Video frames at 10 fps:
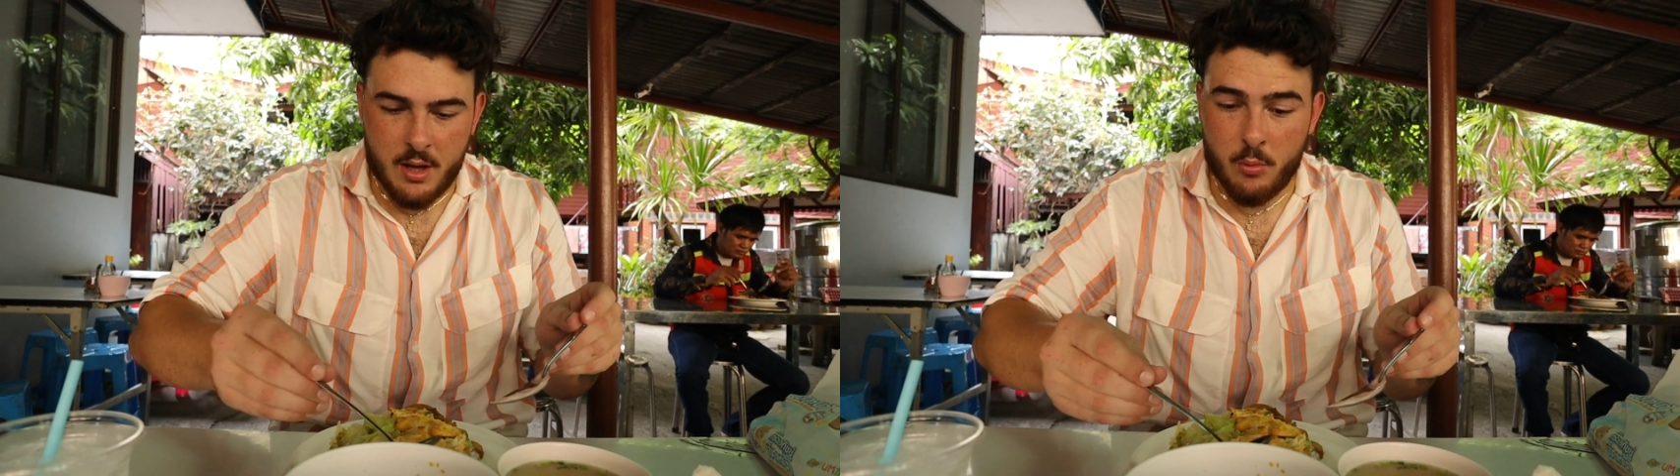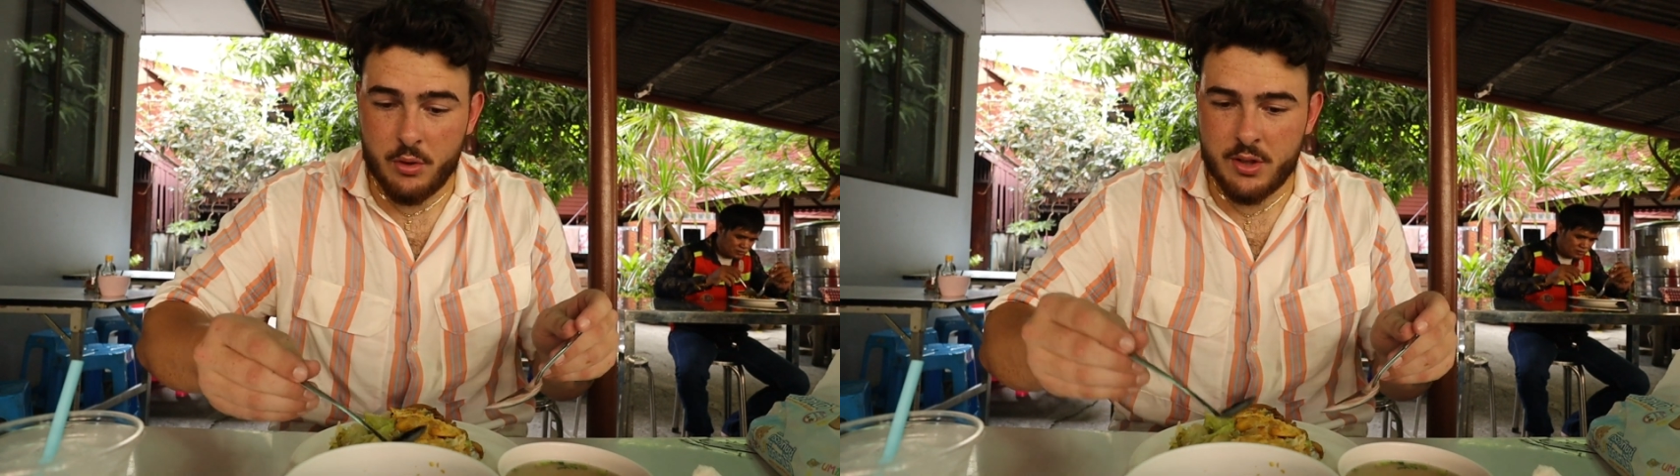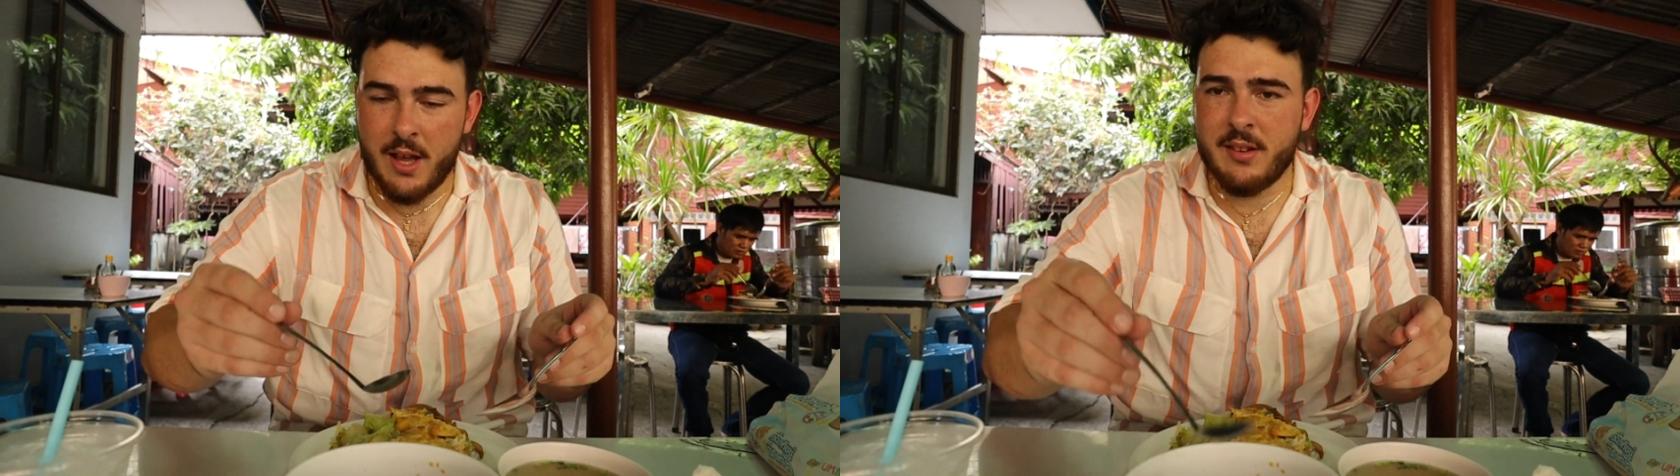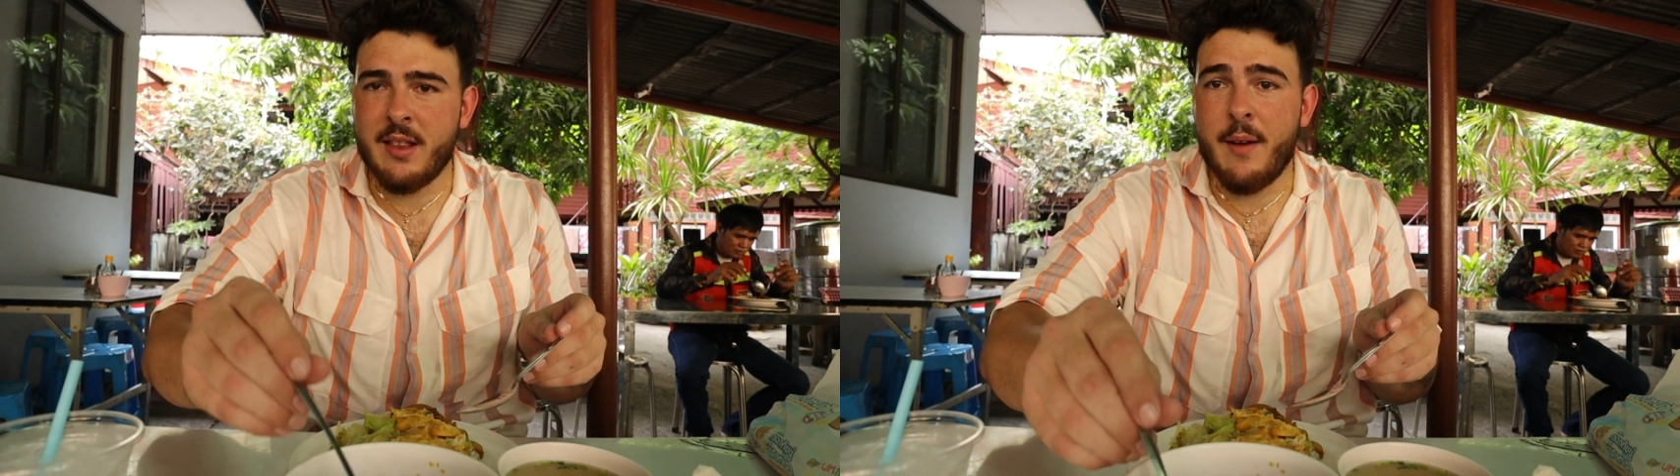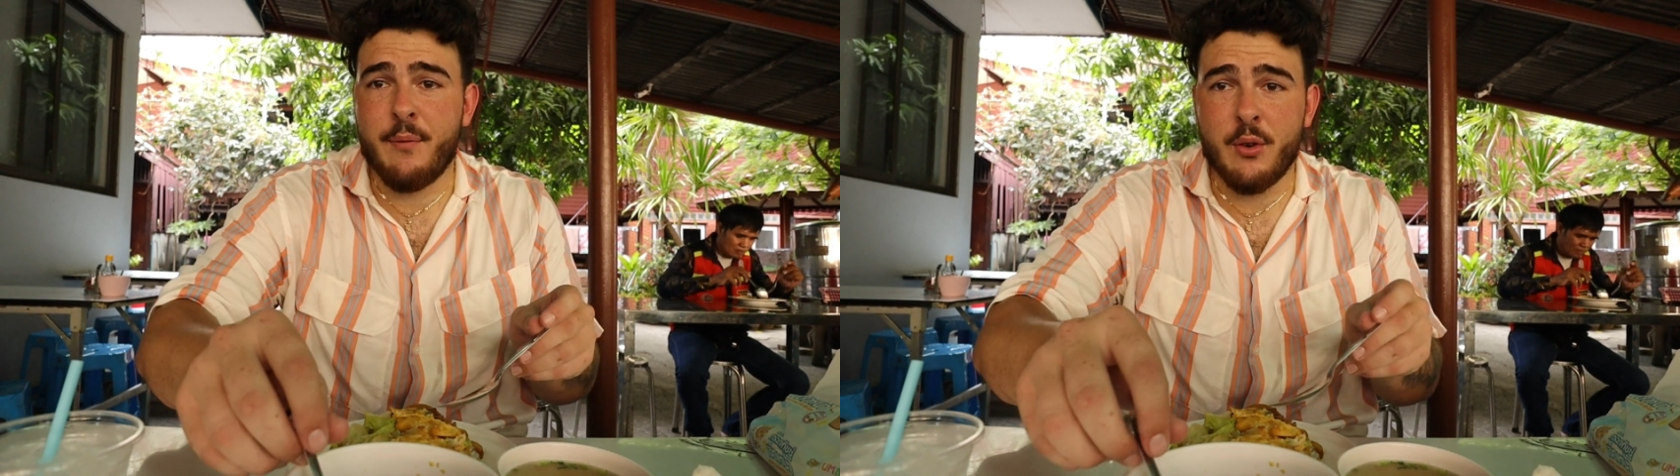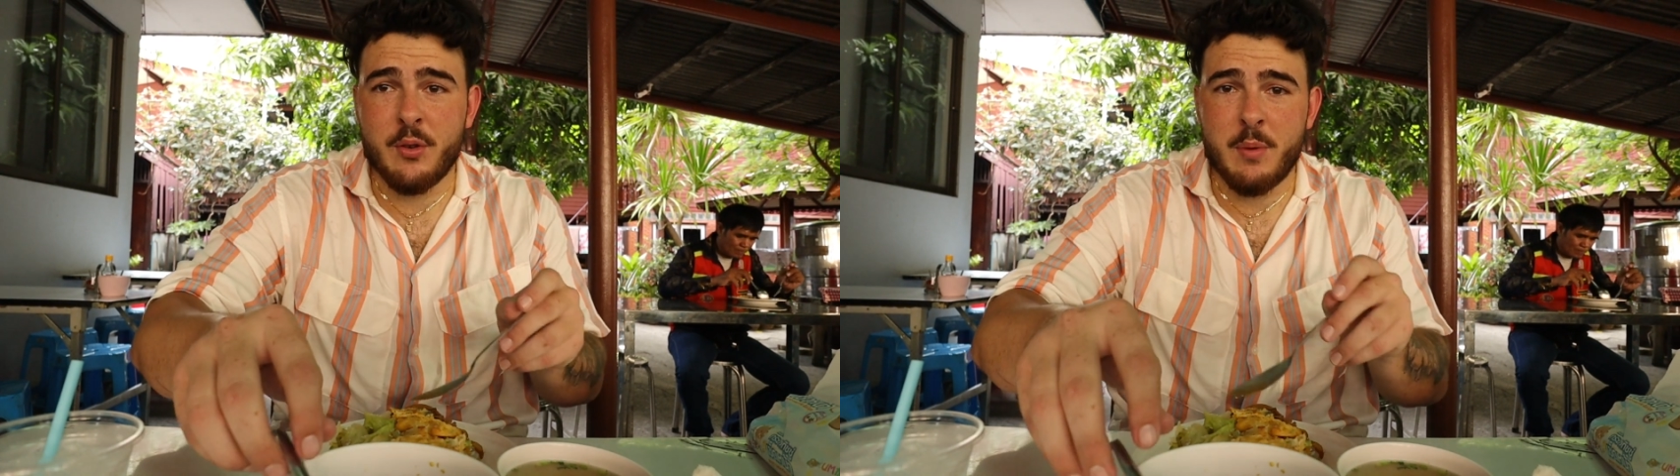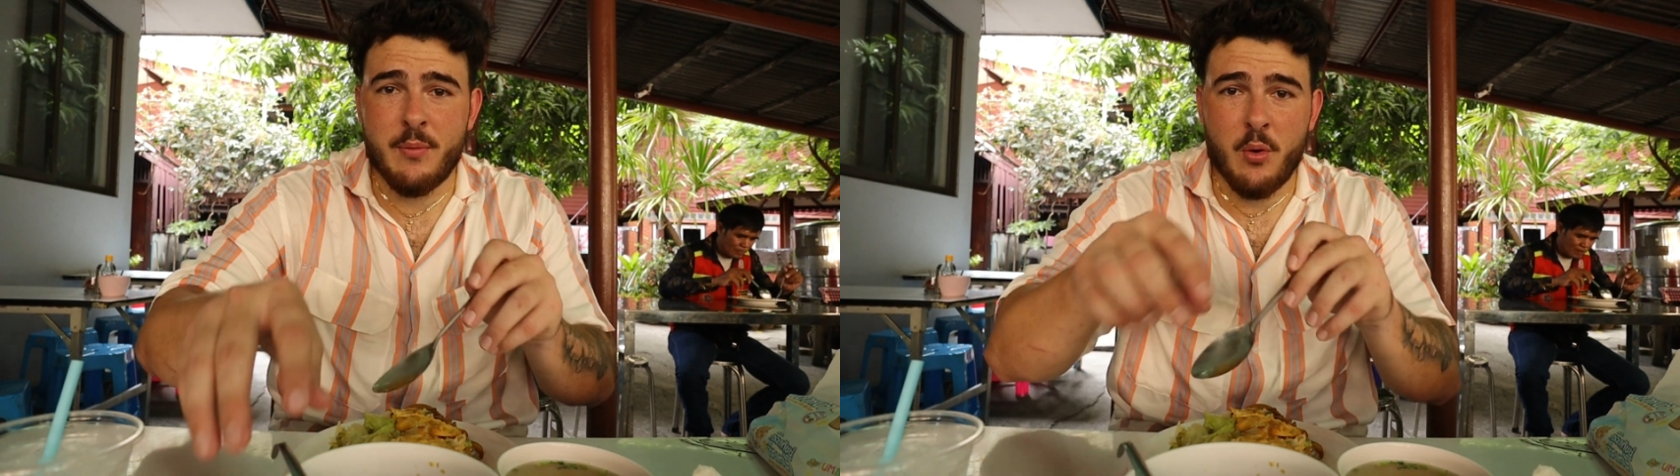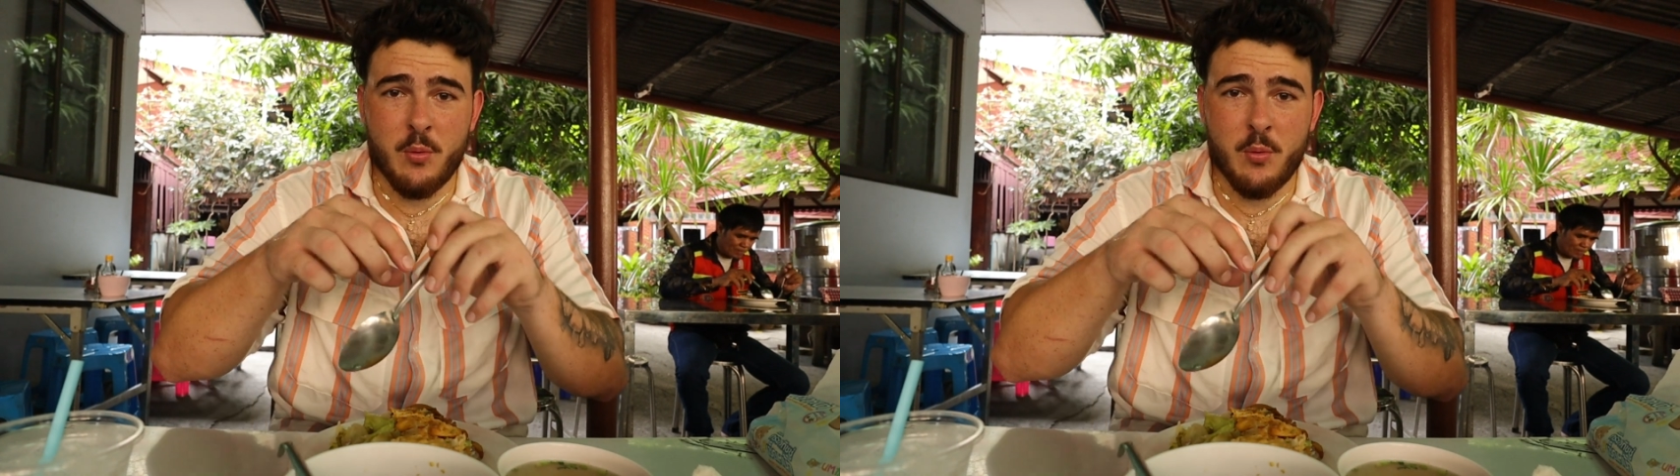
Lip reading: And we'll test that first before